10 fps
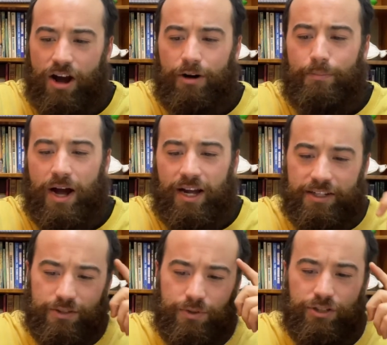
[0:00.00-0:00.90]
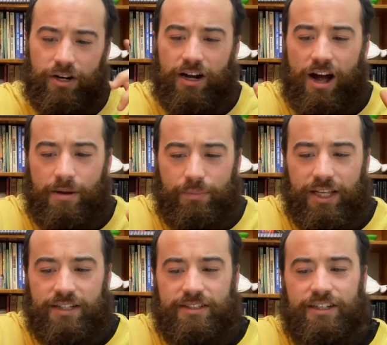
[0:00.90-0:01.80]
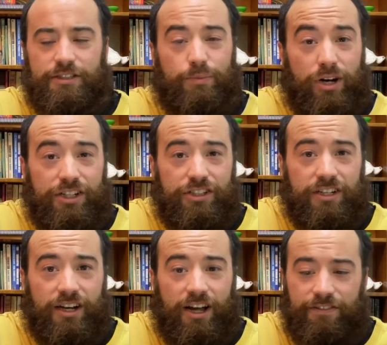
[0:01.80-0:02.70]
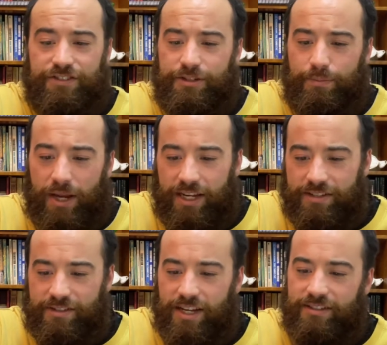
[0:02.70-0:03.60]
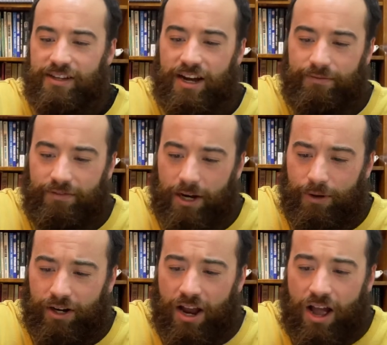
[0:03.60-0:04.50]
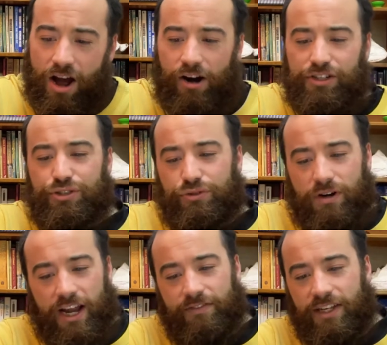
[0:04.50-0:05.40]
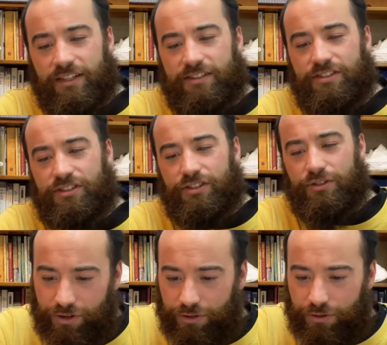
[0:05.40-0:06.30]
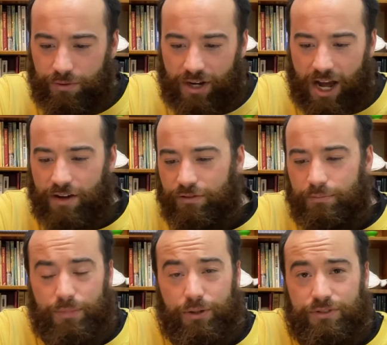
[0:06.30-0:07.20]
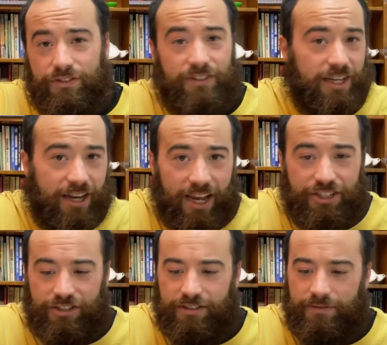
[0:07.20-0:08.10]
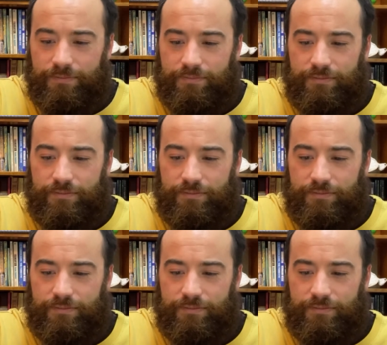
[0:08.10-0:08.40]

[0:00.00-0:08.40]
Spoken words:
Our minds, which are a complex expression of space and time fabric, are striving for new, novel modes of connection